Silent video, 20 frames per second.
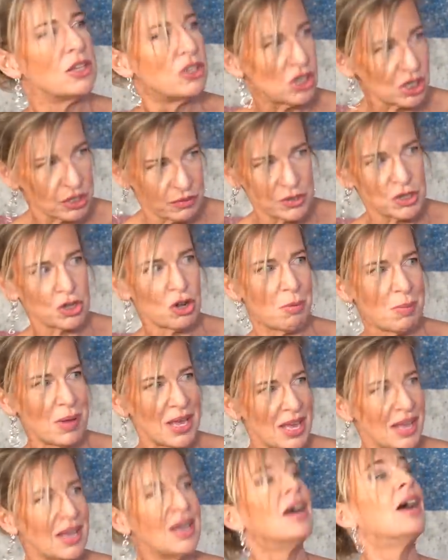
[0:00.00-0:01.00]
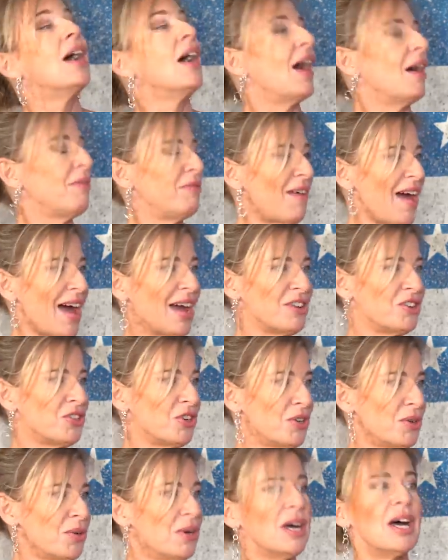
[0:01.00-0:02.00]
Just for Tommy. Right. And for
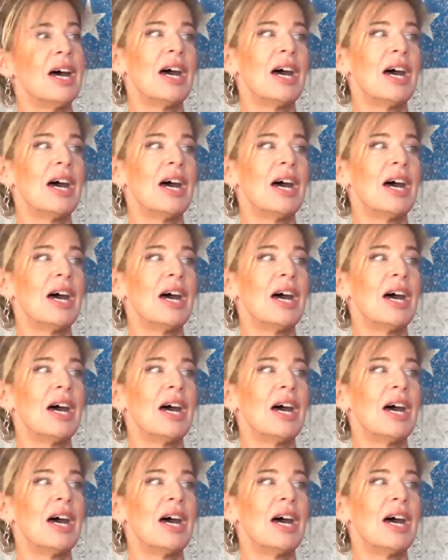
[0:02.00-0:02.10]
Andrew,